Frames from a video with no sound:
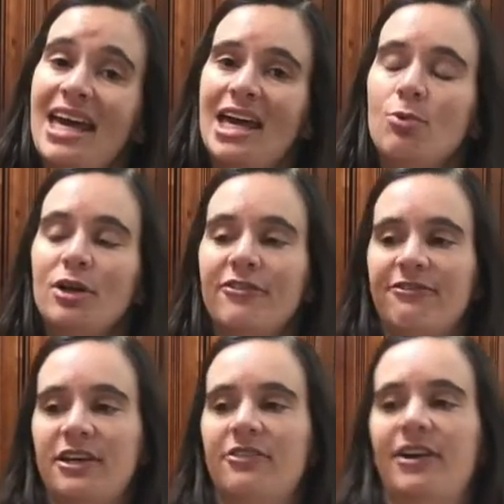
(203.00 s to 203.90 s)
It wouldn't
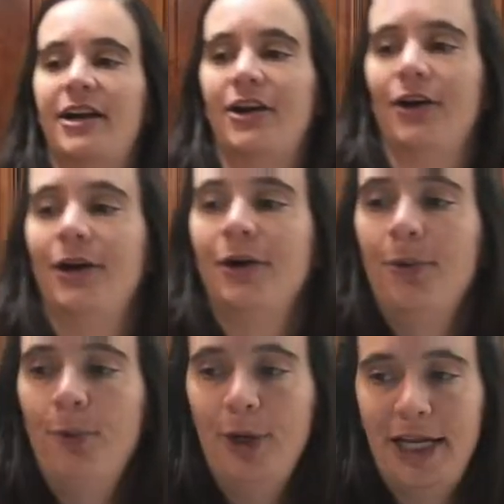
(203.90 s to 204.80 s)
feel very good,
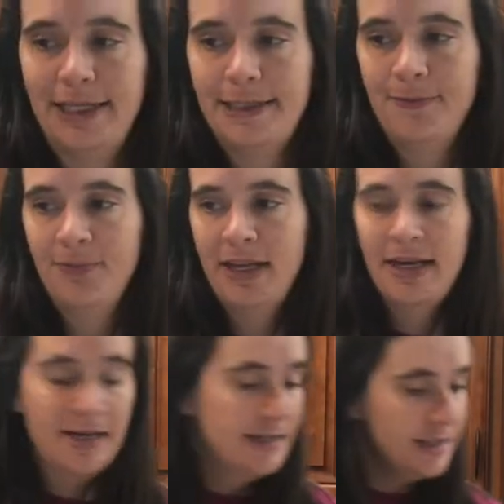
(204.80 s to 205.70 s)
would it?
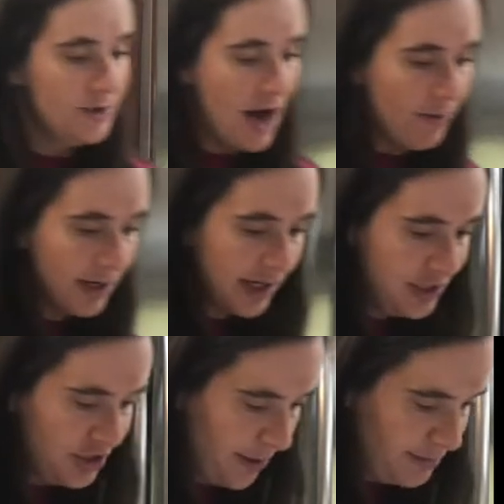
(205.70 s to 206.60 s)
So now we're going
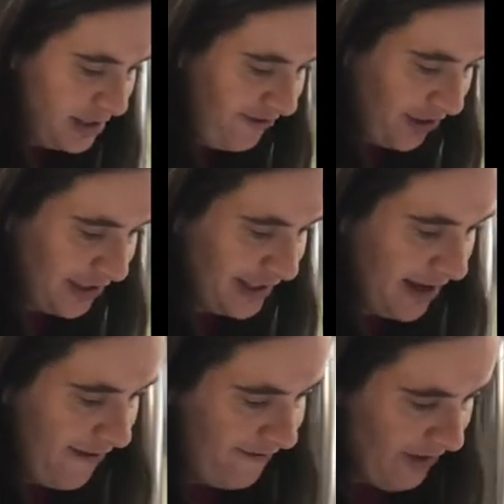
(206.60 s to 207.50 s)
to jump to verse
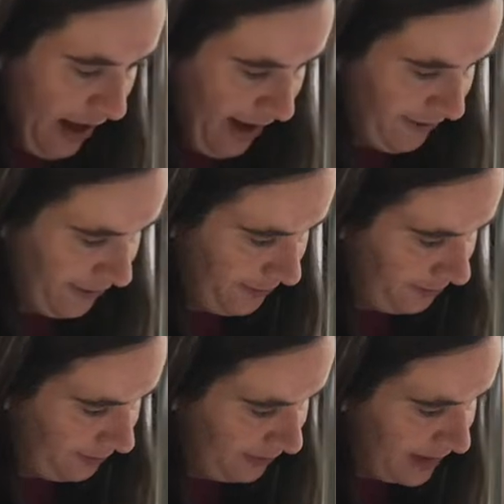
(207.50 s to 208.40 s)
5.
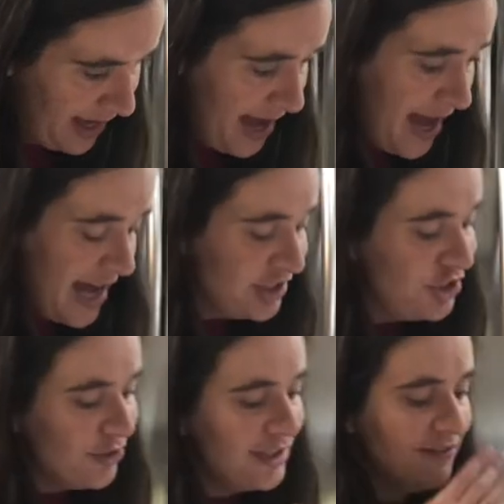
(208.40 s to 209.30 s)
And
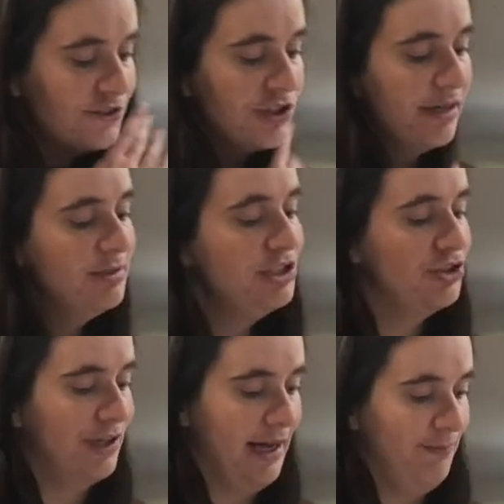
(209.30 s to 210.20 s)
Joseph dreamed a
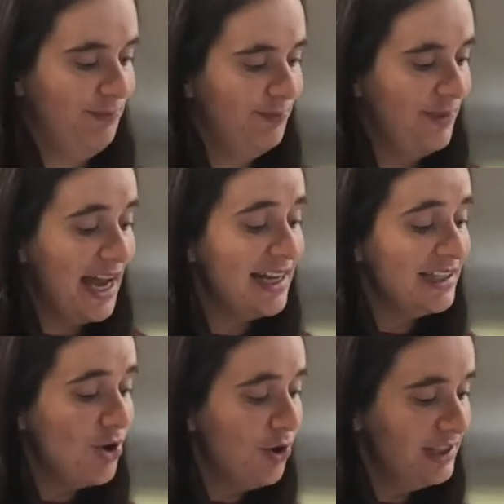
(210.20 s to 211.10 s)
dream, and he
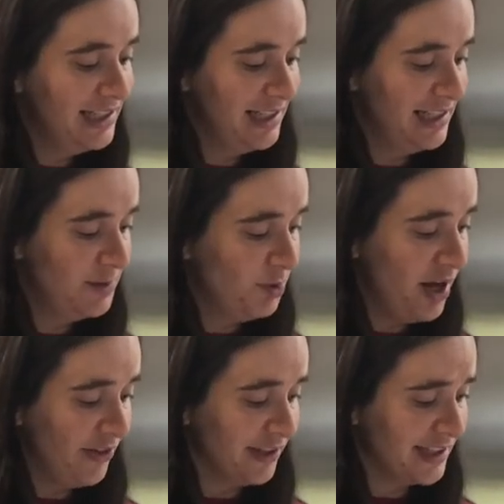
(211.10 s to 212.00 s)
told it to his
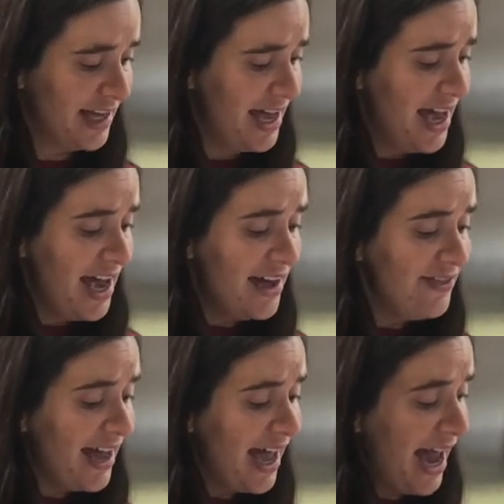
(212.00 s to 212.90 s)
brothers, and
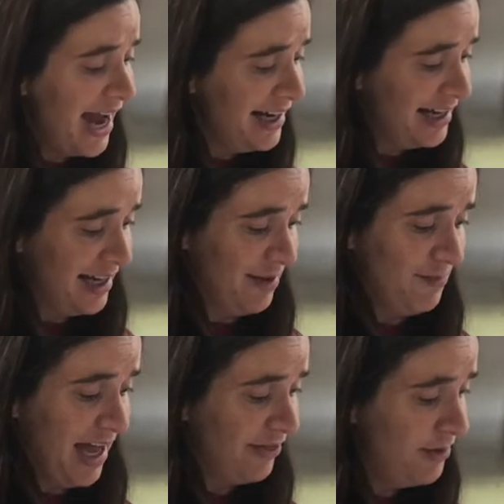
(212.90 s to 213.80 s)
they hated him
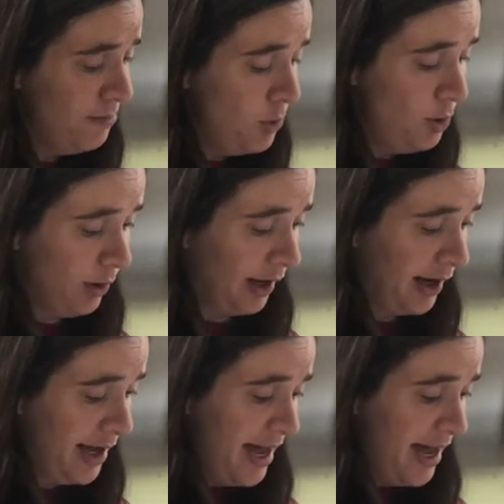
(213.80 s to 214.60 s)
yet the more.